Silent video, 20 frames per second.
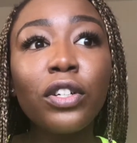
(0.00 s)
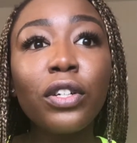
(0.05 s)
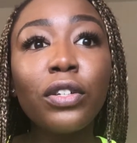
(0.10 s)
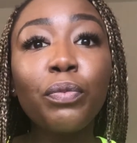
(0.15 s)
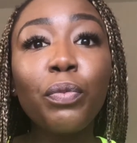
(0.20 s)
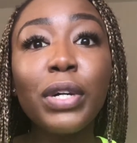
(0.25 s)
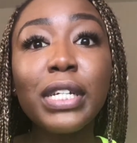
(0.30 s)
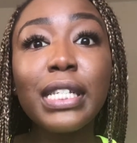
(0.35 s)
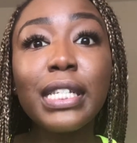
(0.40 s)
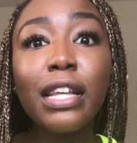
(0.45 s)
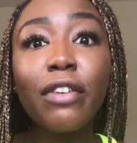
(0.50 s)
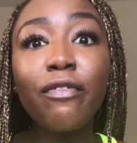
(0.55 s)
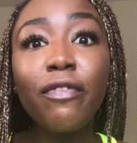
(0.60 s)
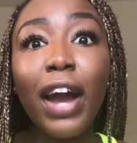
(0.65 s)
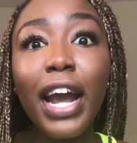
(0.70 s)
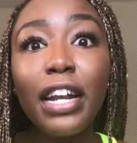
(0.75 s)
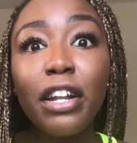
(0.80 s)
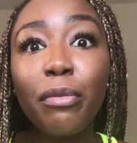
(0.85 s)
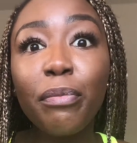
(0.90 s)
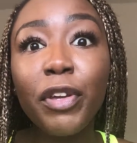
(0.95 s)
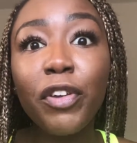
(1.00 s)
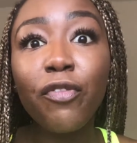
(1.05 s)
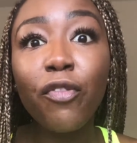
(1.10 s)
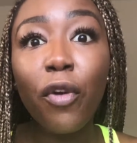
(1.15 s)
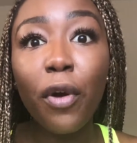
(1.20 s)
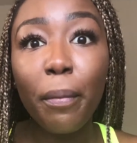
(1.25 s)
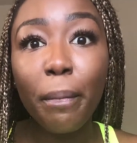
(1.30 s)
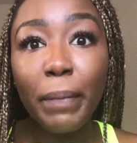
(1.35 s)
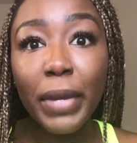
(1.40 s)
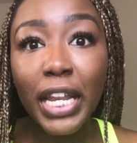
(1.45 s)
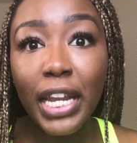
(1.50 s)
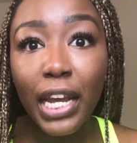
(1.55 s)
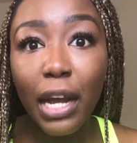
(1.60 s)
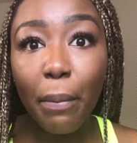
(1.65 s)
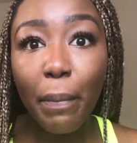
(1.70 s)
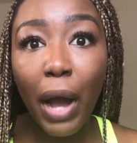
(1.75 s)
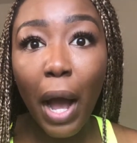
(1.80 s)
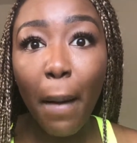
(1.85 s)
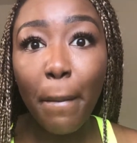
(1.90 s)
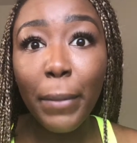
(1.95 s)
was inviting me for a meeting
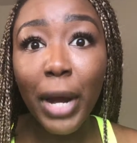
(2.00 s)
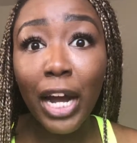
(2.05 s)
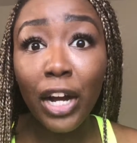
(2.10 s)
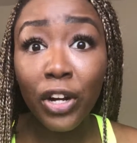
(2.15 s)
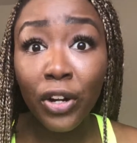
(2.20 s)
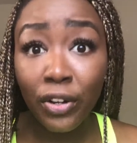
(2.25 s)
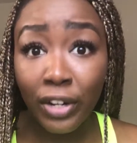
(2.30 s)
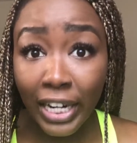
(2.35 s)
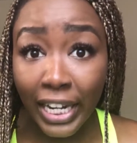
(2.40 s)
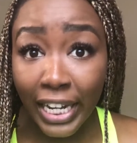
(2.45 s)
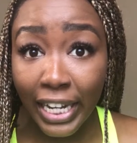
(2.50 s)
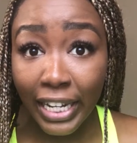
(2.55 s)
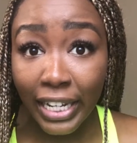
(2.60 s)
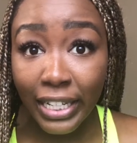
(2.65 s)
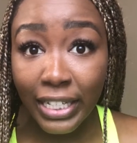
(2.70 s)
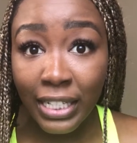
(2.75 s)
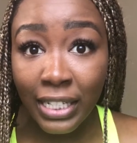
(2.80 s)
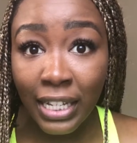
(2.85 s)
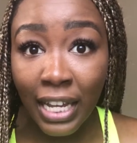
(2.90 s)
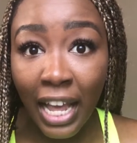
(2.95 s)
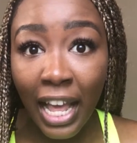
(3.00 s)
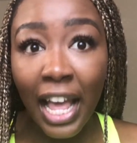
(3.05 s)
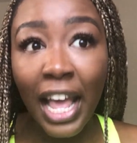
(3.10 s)
about my grades.